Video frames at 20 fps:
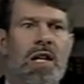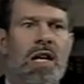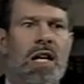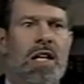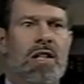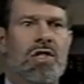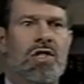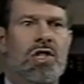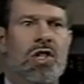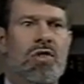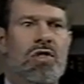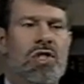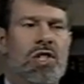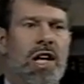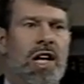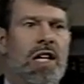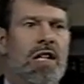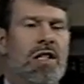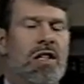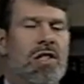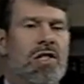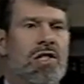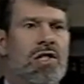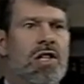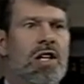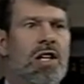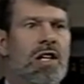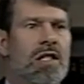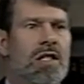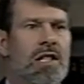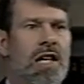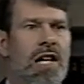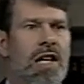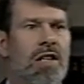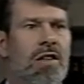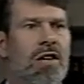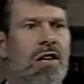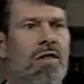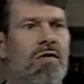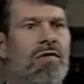And so scientists
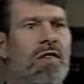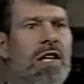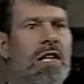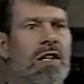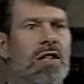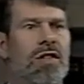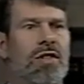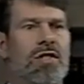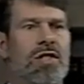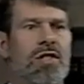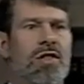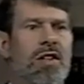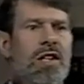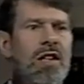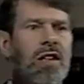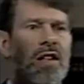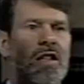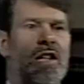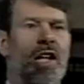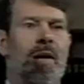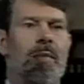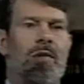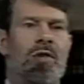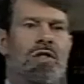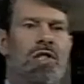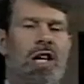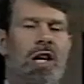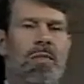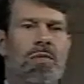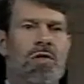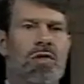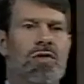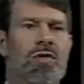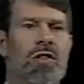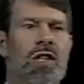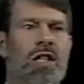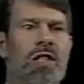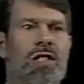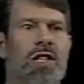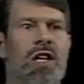take their vehicles and their helicopters up to
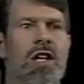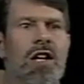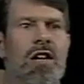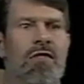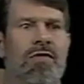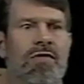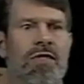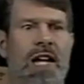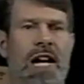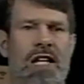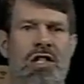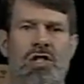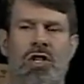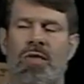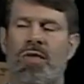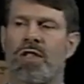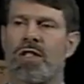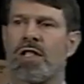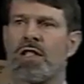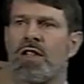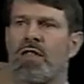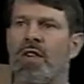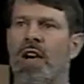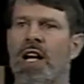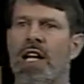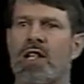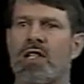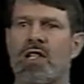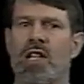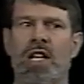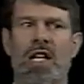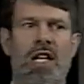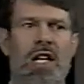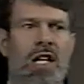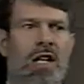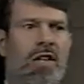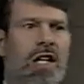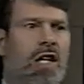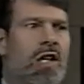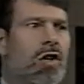these flat surfaces of ice,
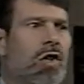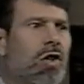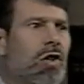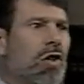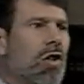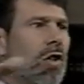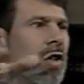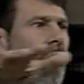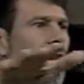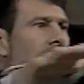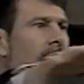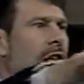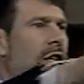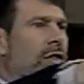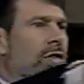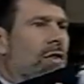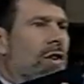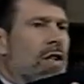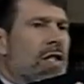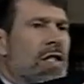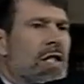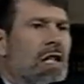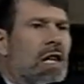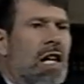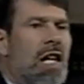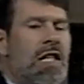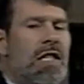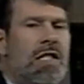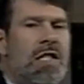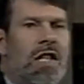and they glide across the ice.